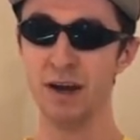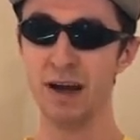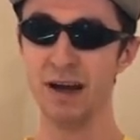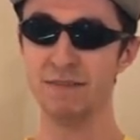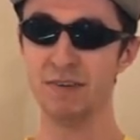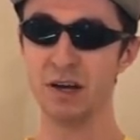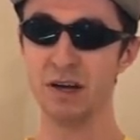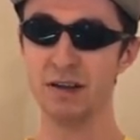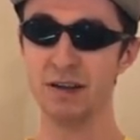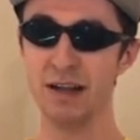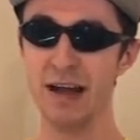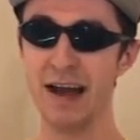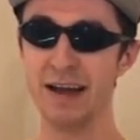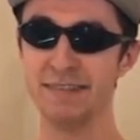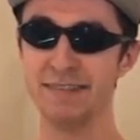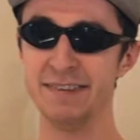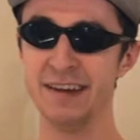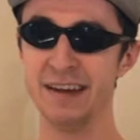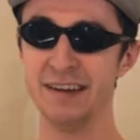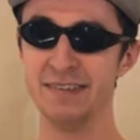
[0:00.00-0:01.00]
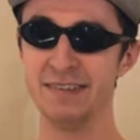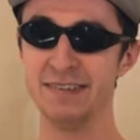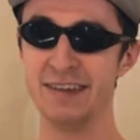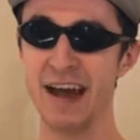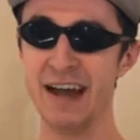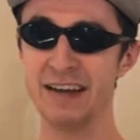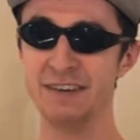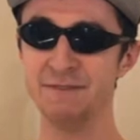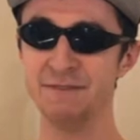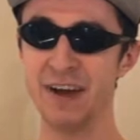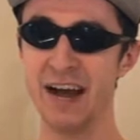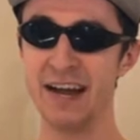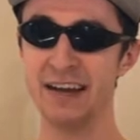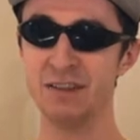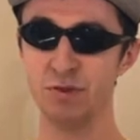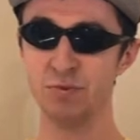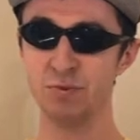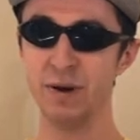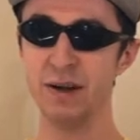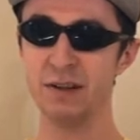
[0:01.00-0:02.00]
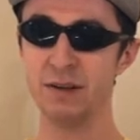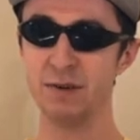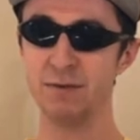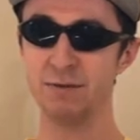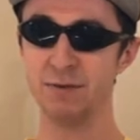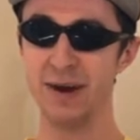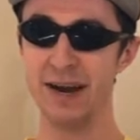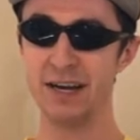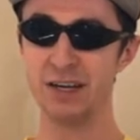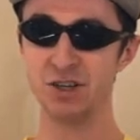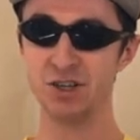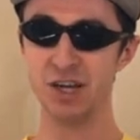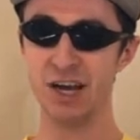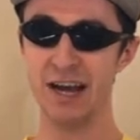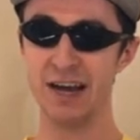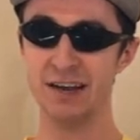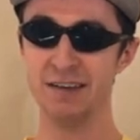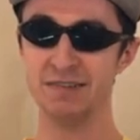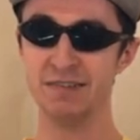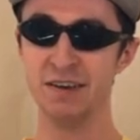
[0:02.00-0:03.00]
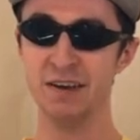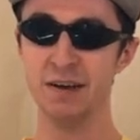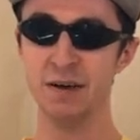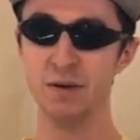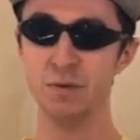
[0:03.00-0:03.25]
of a classic sci-fi thriller franchise